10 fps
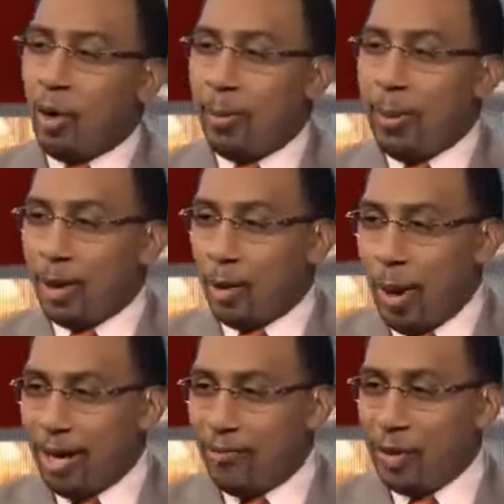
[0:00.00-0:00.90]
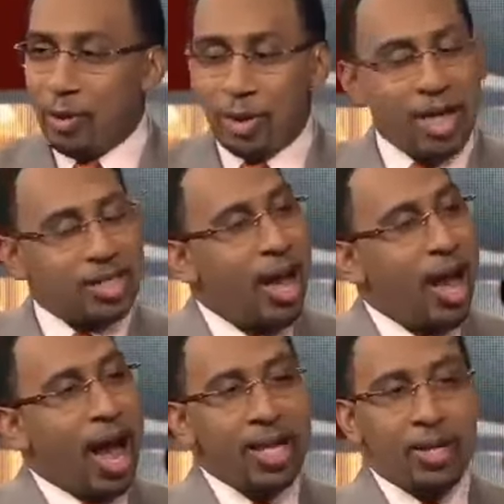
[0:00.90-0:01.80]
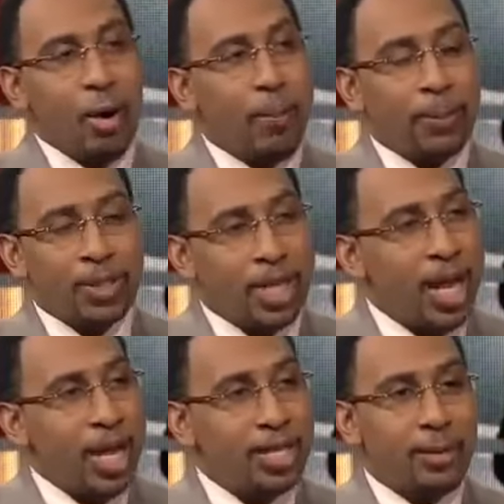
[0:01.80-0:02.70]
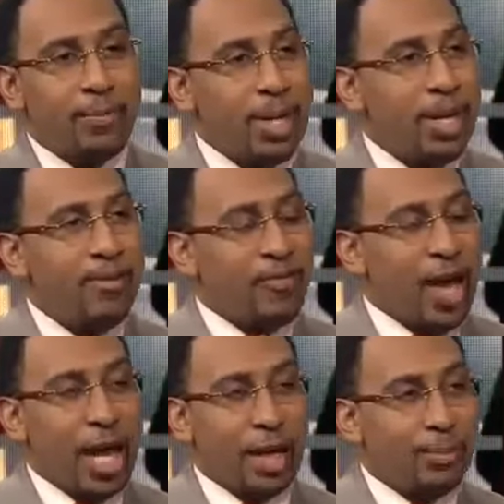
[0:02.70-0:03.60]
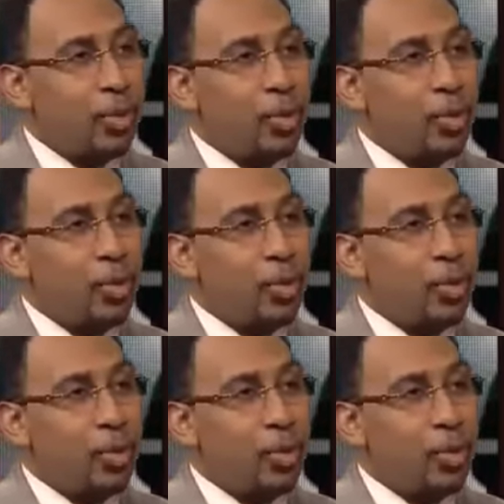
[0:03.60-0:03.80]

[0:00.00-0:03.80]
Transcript: wrong about quite a few things. I don't pretend to be infallible,